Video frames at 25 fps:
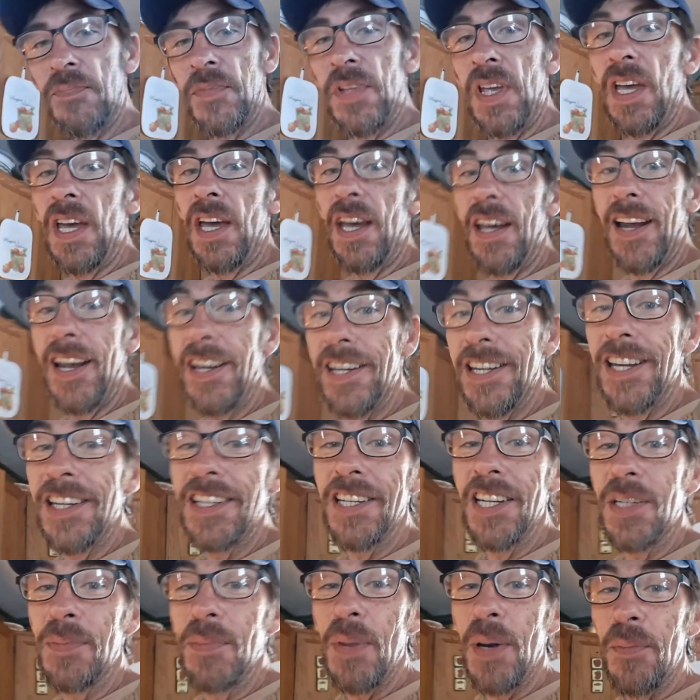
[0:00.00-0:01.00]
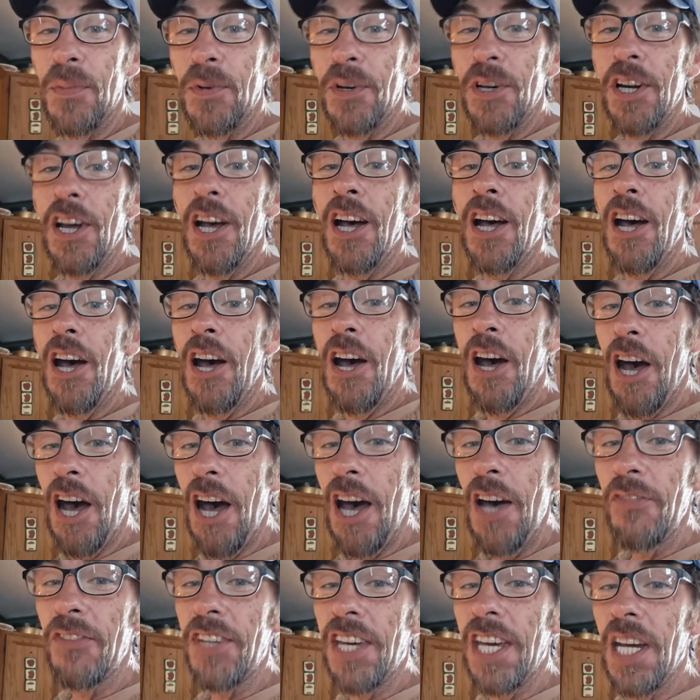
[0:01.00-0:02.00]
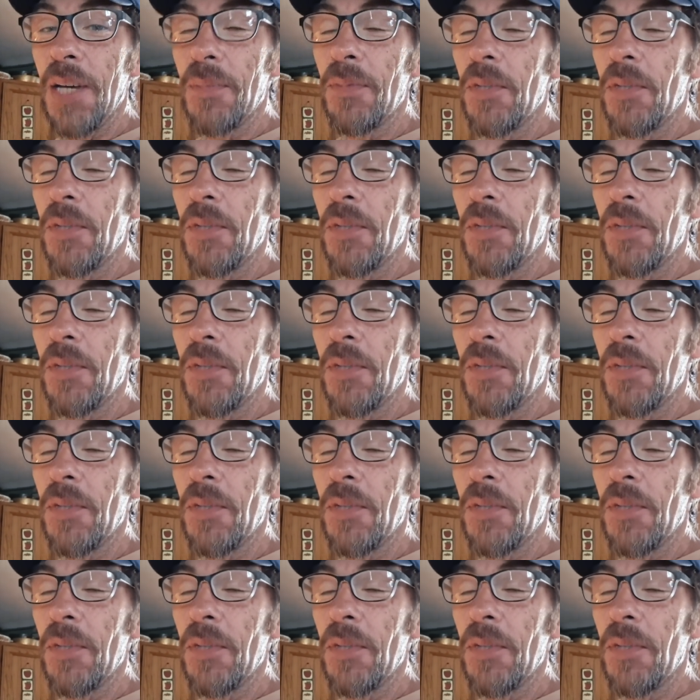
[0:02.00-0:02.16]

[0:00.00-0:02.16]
And I did dismember it off camera